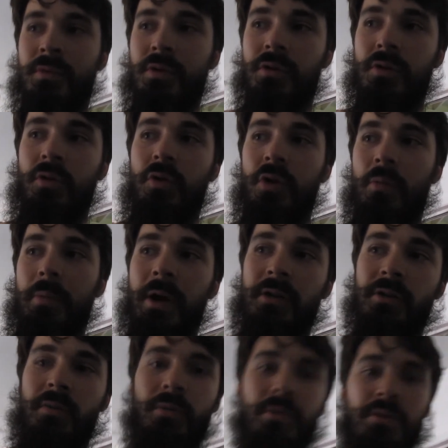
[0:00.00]
coil packs
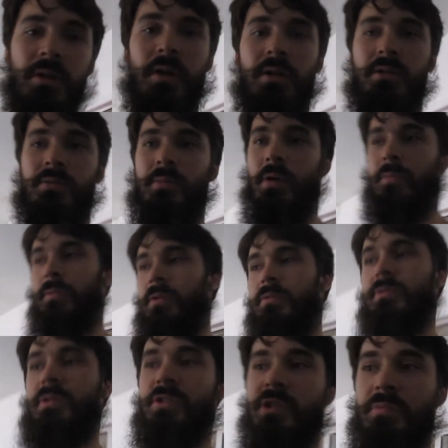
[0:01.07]
on one side and spark plugs
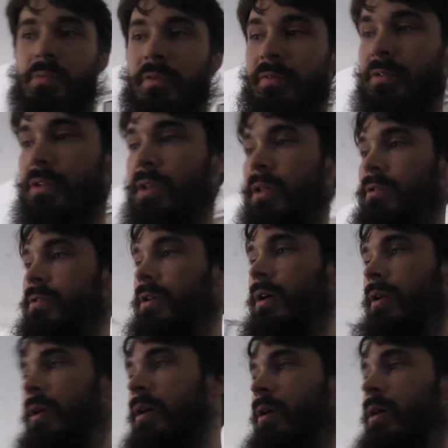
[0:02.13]
that jump over to the other side.
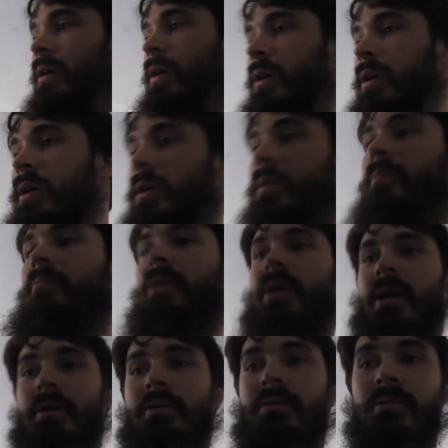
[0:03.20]
But
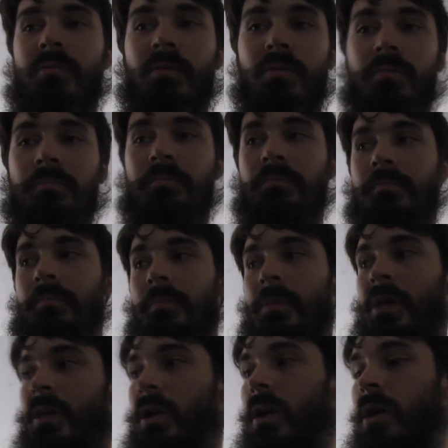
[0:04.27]
yeah,
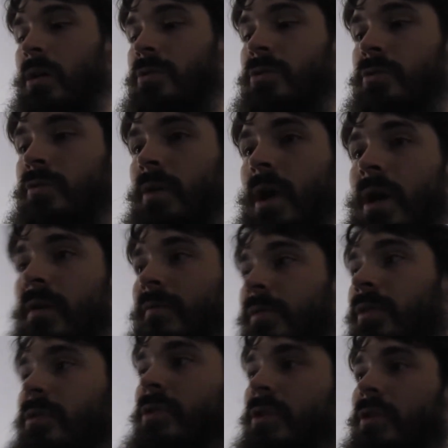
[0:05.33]
I'll do air
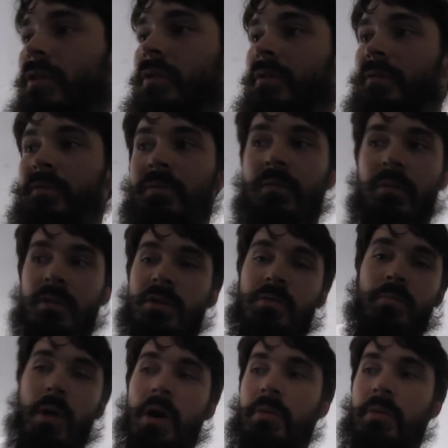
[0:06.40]
filter, spark